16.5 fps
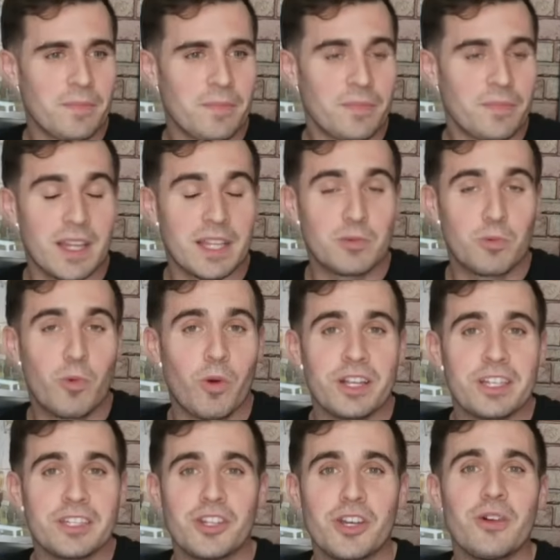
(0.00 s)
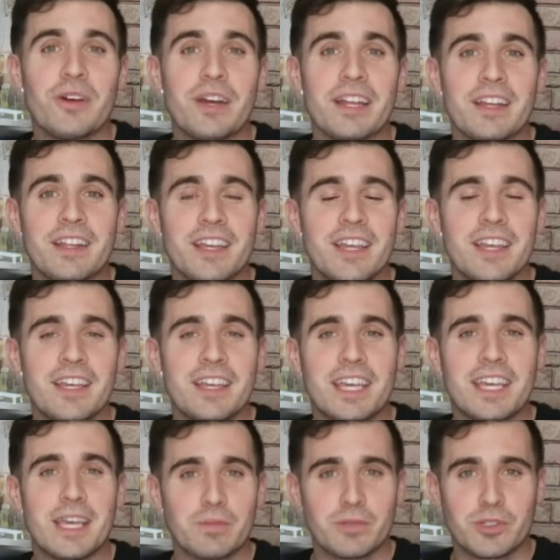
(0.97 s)
That's what he's doing. He
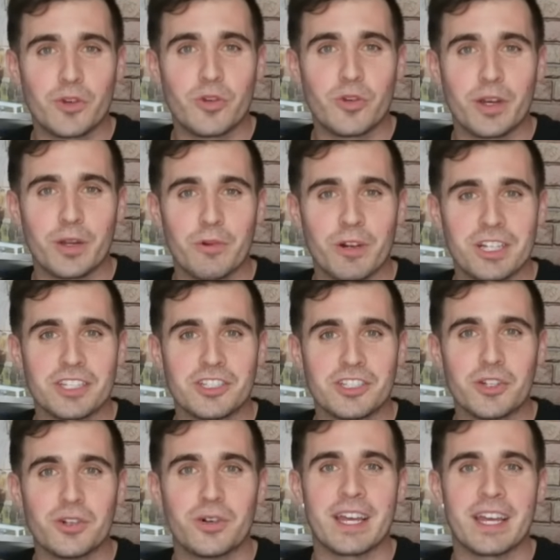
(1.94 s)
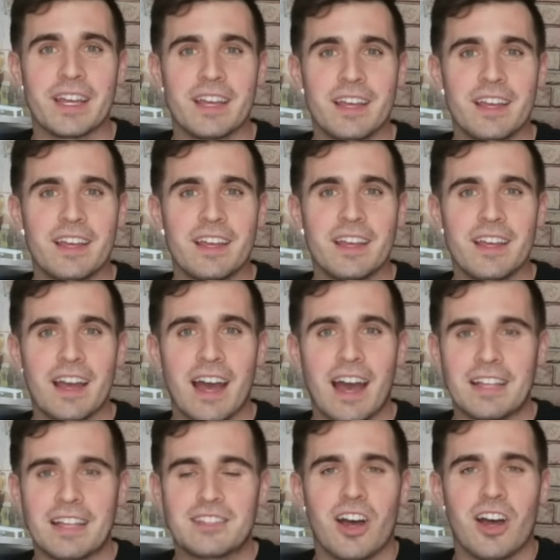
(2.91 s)
keeps doing what he's doing.
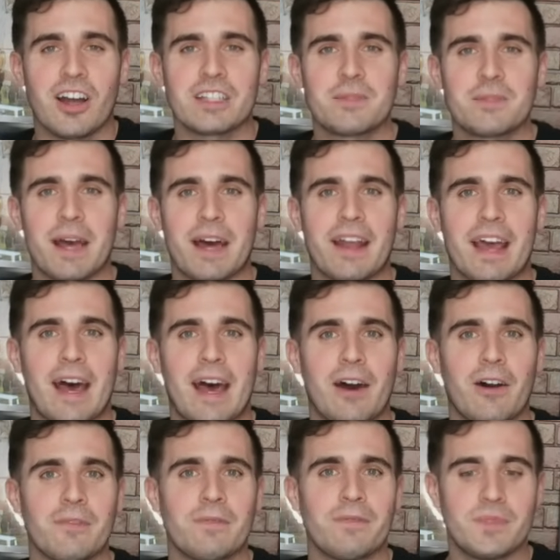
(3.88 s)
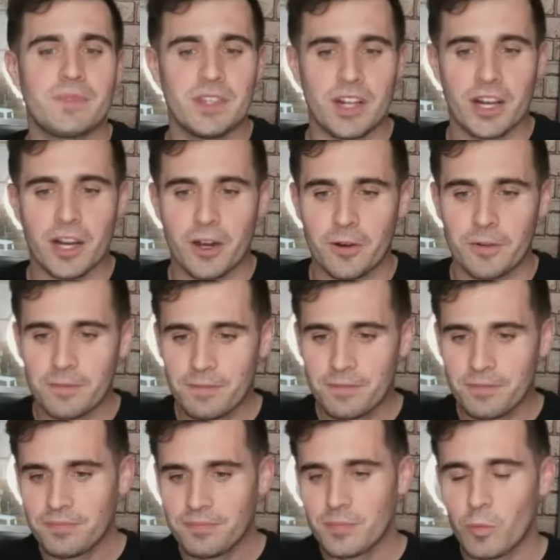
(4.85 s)
I talked about how, you know,
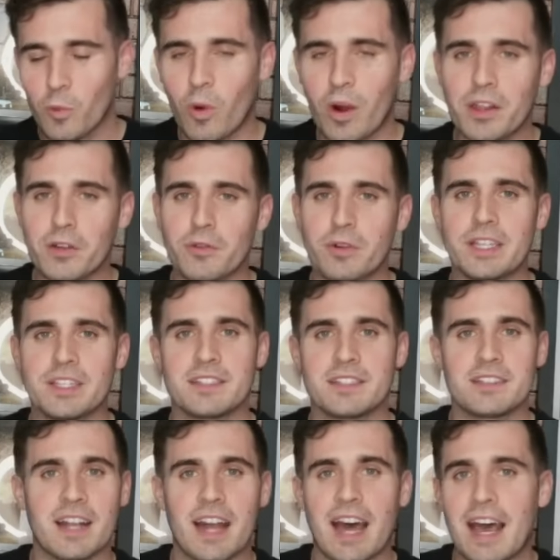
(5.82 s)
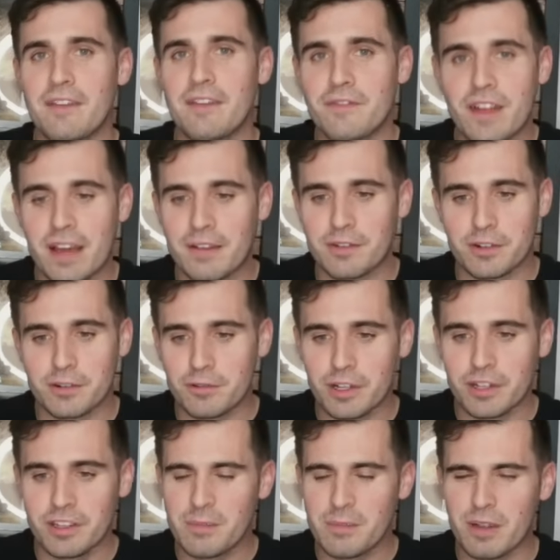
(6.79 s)
one of the reasons that I've never
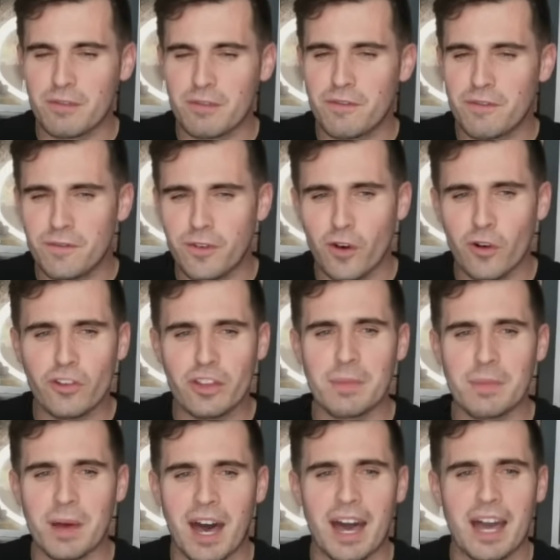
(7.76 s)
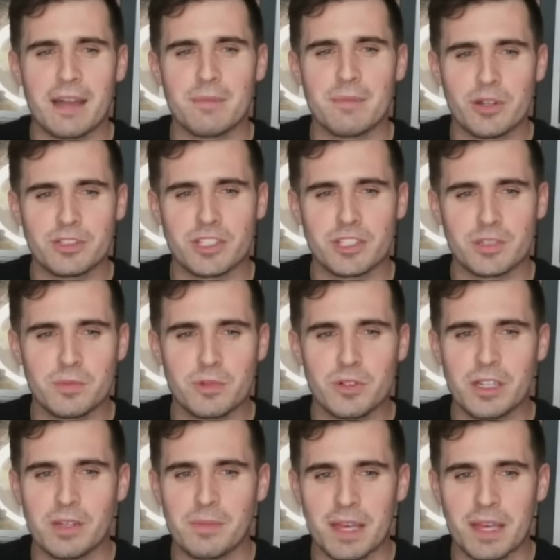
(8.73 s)
really been fully behind Moses
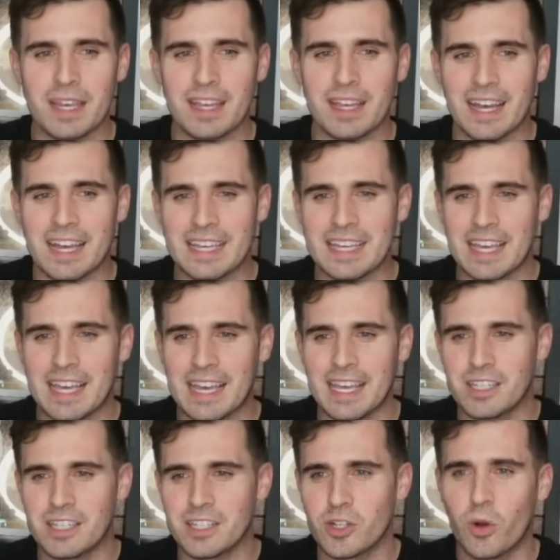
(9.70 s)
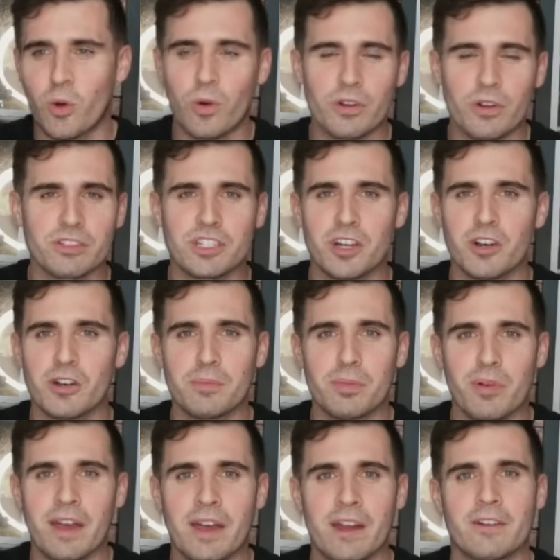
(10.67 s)
Moody being like a cornerstone
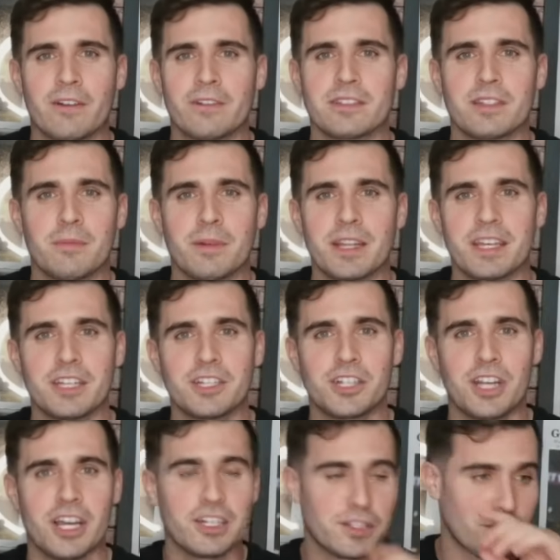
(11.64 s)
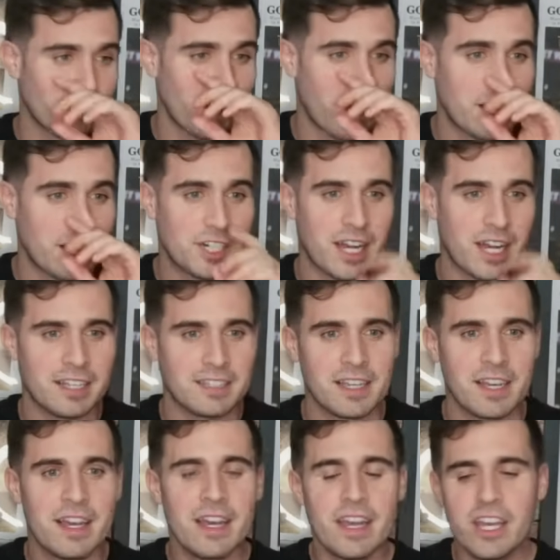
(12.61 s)
player or someone that can change your franchise
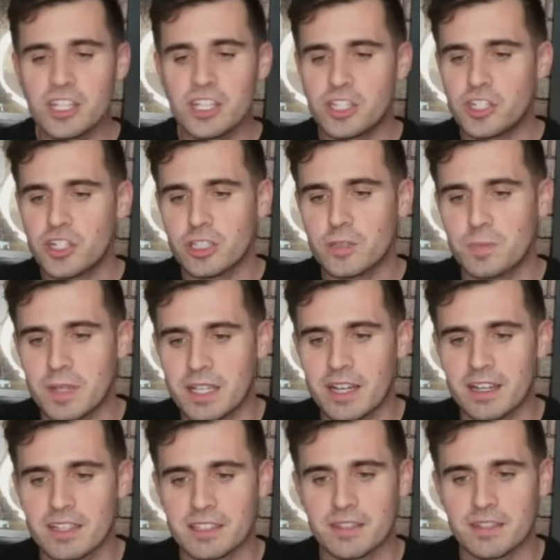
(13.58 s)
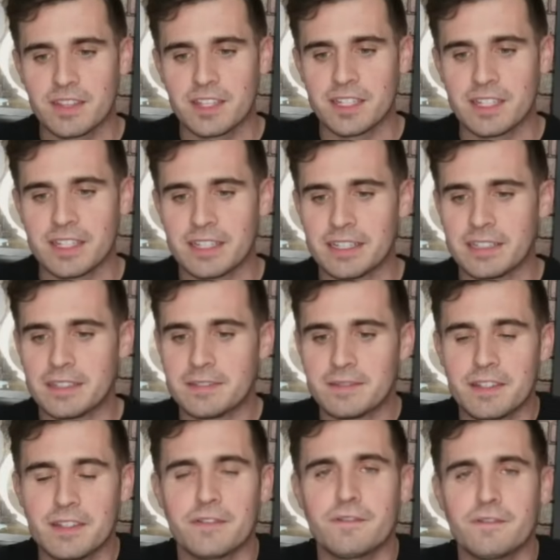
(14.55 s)
is just because of
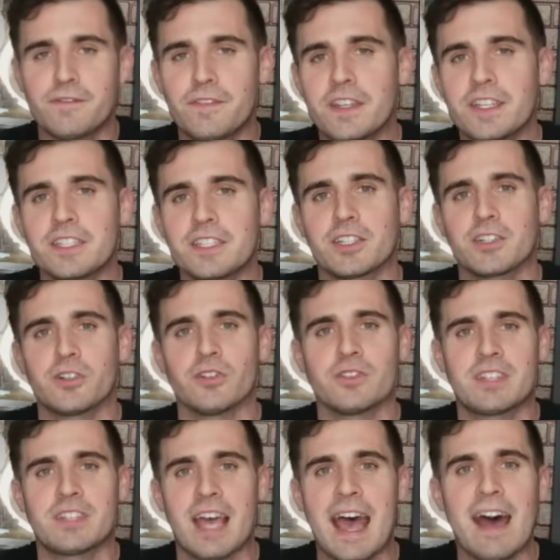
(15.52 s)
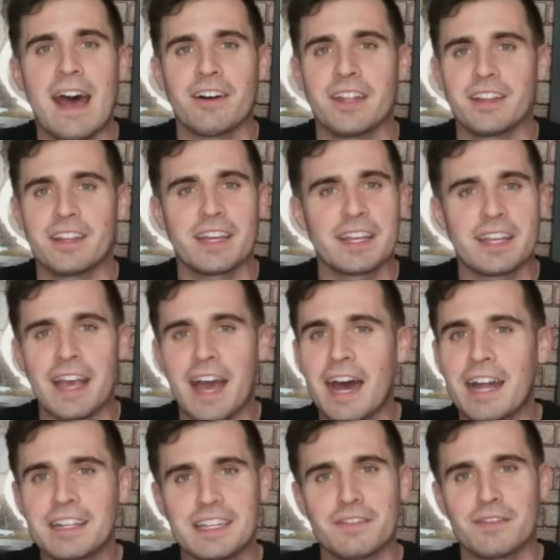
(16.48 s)
the physical talent, the
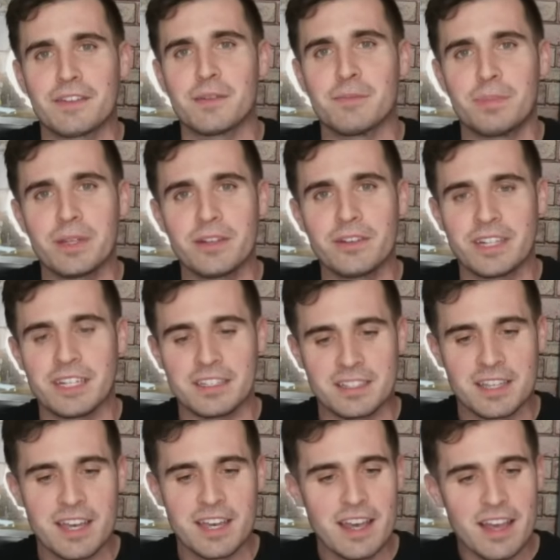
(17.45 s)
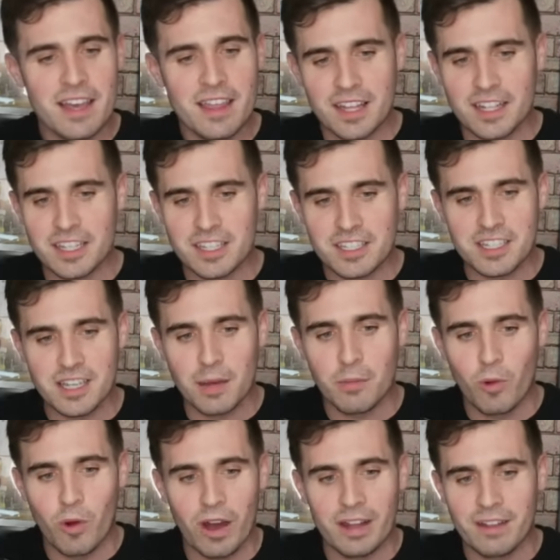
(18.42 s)
God-given abilities that he
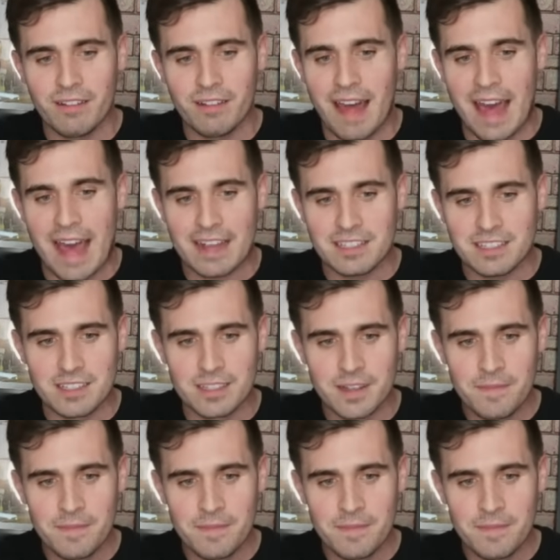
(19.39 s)
somewhat lacks.